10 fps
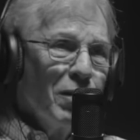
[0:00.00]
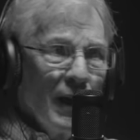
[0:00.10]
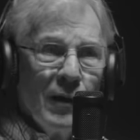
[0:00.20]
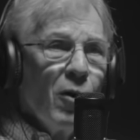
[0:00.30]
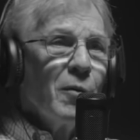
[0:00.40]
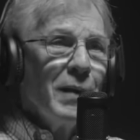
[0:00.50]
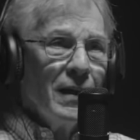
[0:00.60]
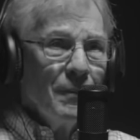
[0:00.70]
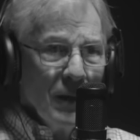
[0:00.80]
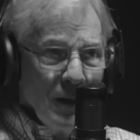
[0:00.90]
play
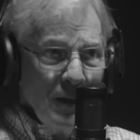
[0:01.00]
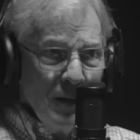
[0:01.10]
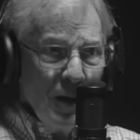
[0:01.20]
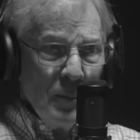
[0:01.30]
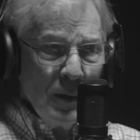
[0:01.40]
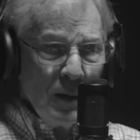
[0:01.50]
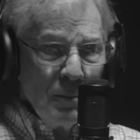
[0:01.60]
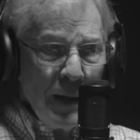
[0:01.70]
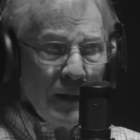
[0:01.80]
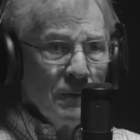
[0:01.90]
Army up in our
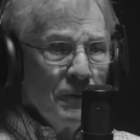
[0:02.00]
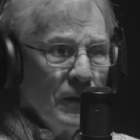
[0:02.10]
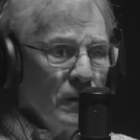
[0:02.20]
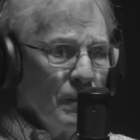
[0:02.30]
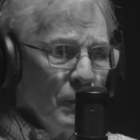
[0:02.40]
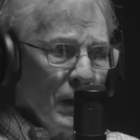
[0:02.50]
battlefield.